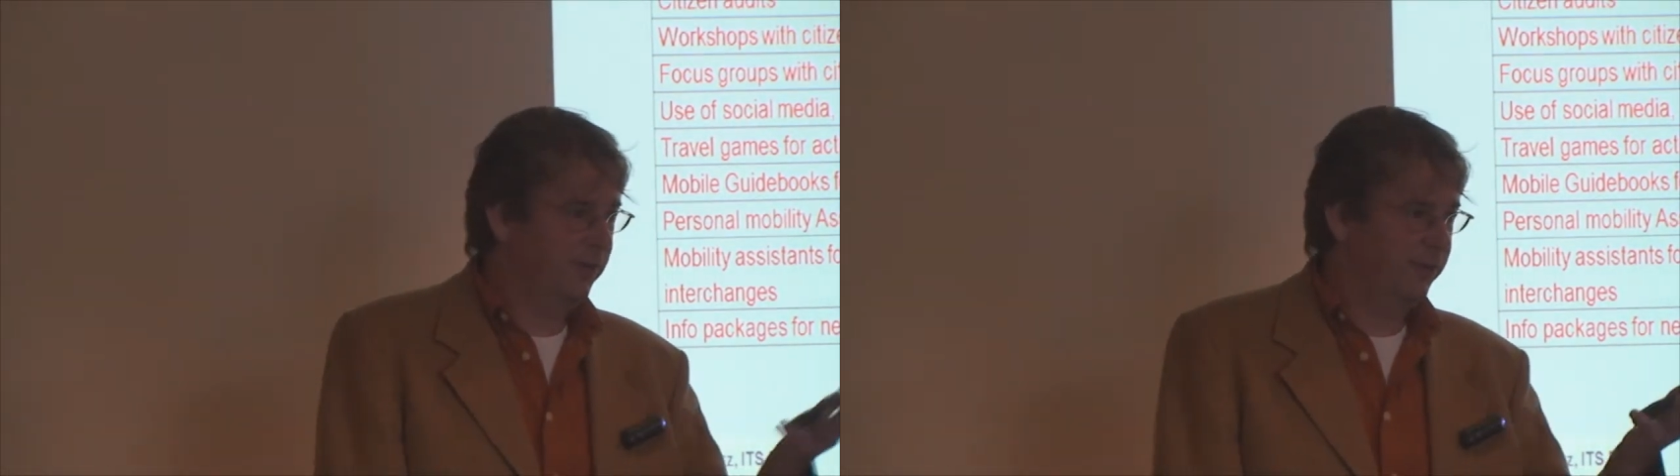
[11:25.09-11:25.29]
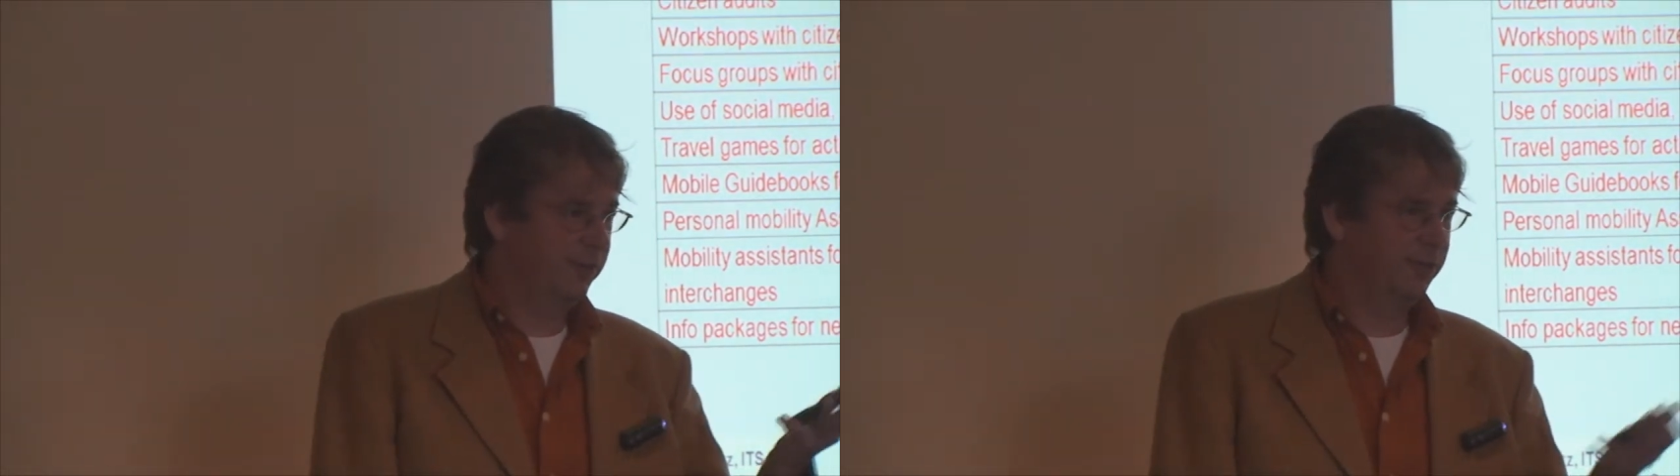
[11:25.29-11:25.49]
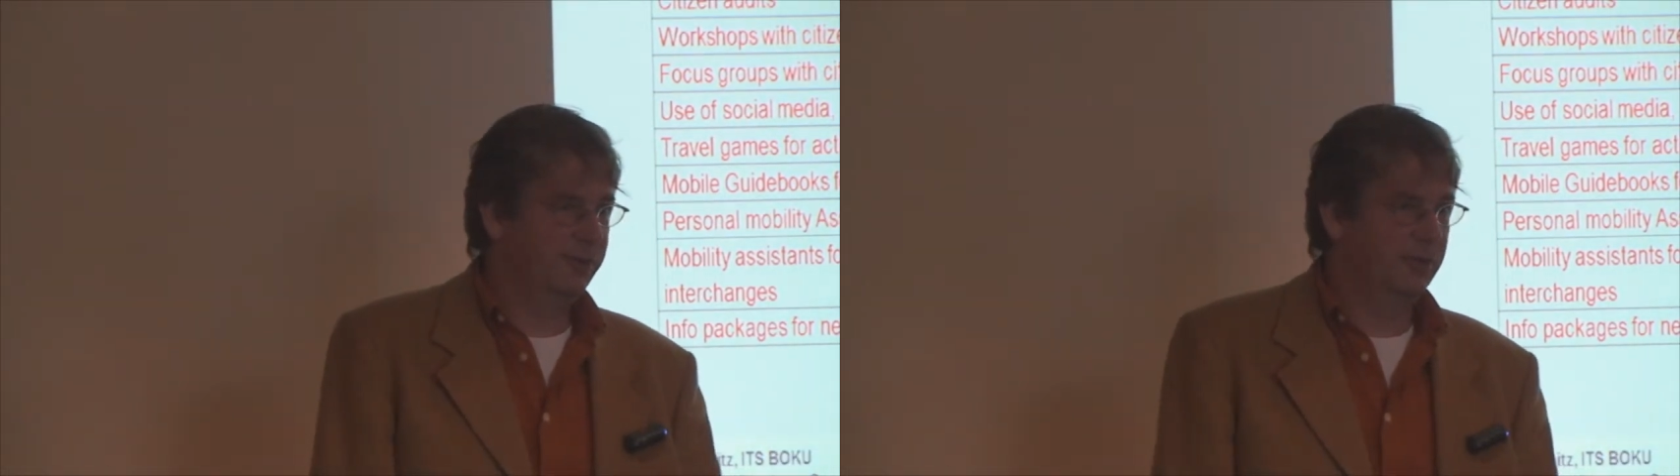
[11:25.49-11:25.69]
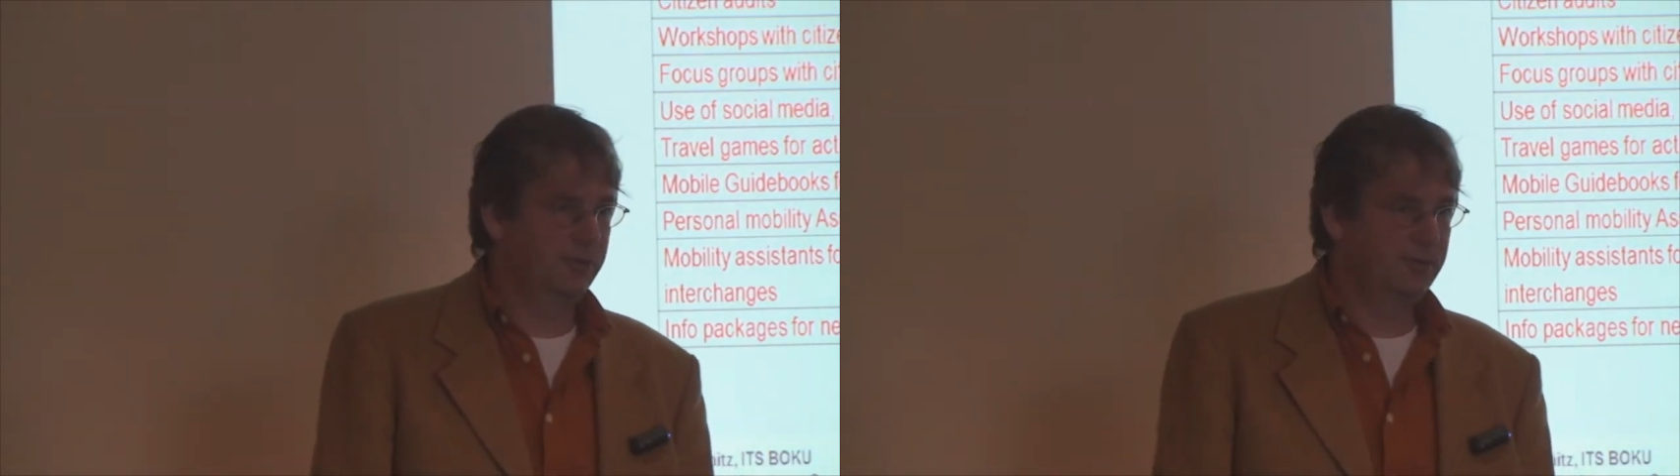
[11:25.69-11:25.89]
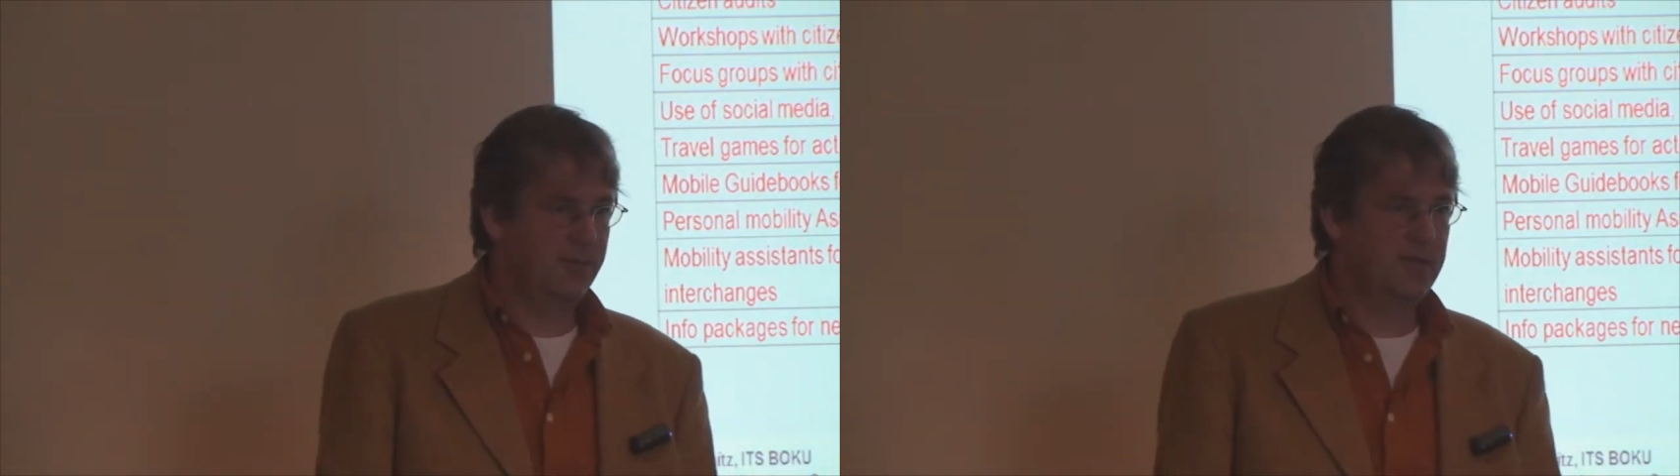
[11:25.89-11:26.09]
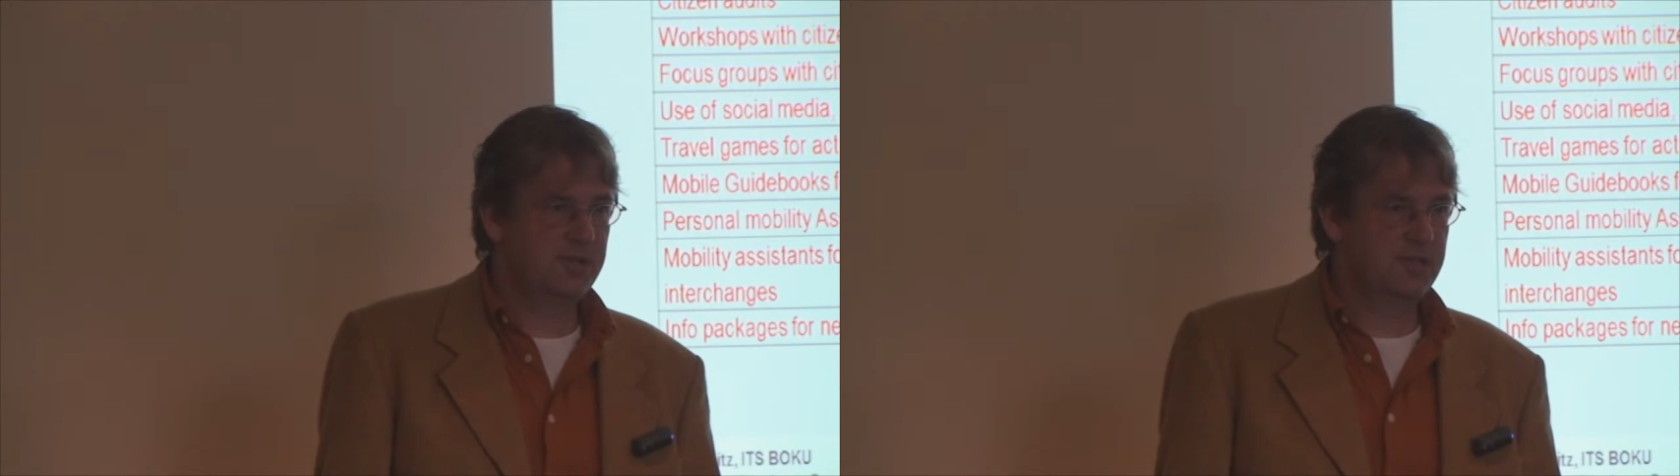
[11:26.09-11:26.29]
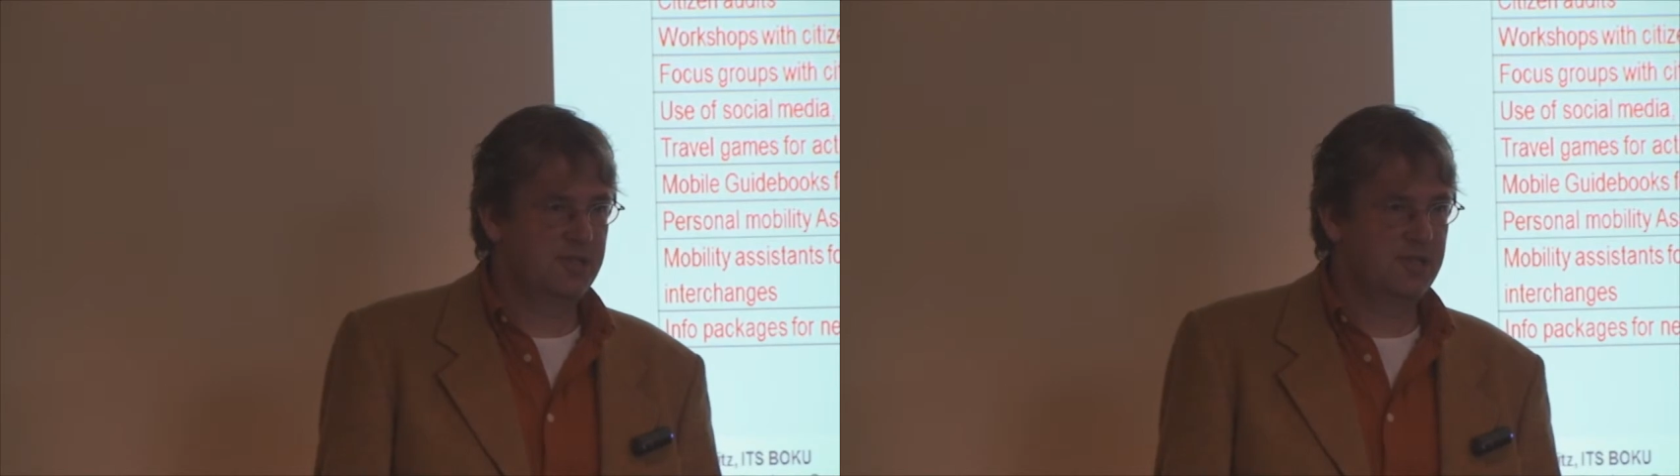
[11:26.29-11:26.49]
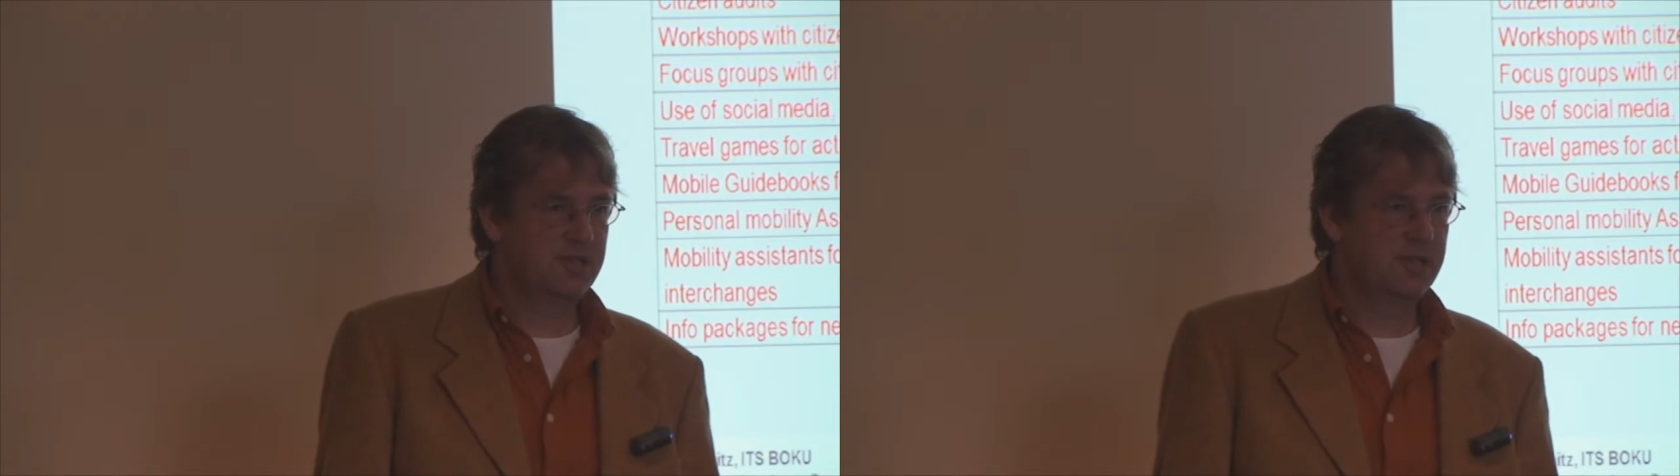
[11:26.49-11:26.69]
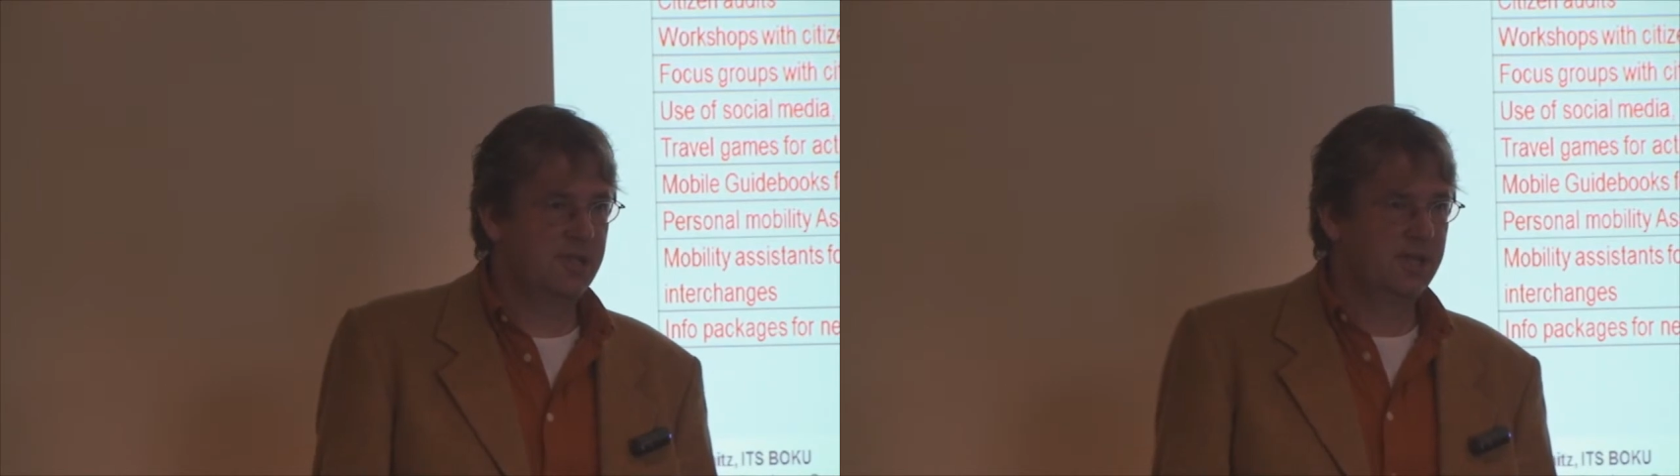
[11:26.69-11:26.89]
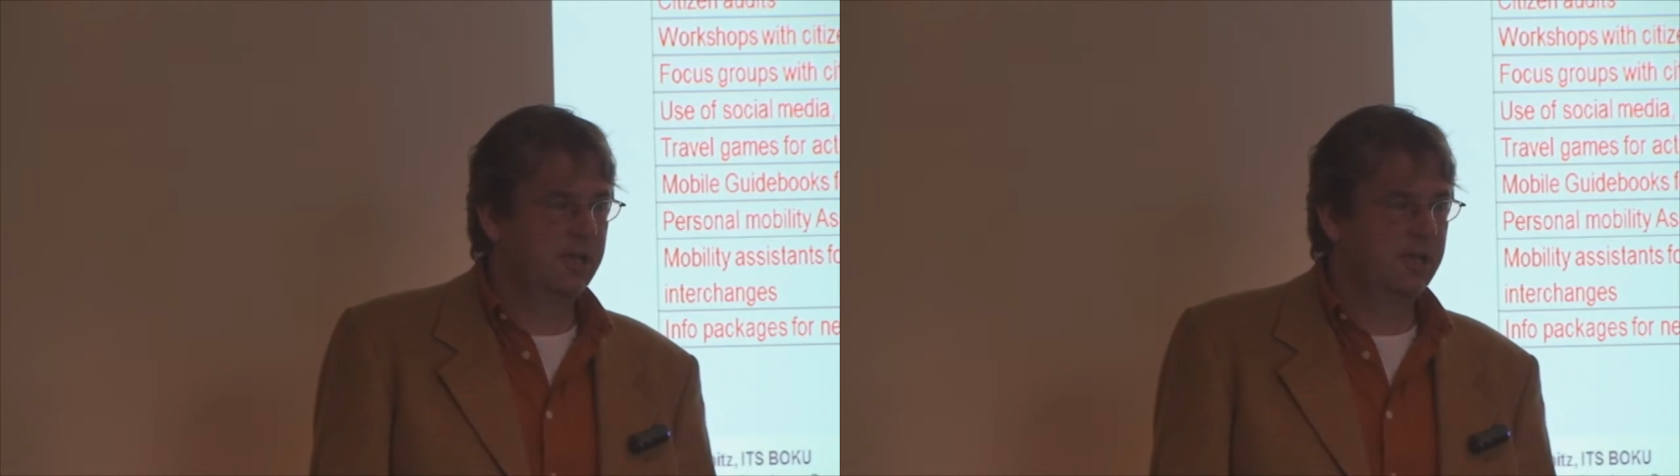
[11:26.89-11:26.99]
First of all, to measure this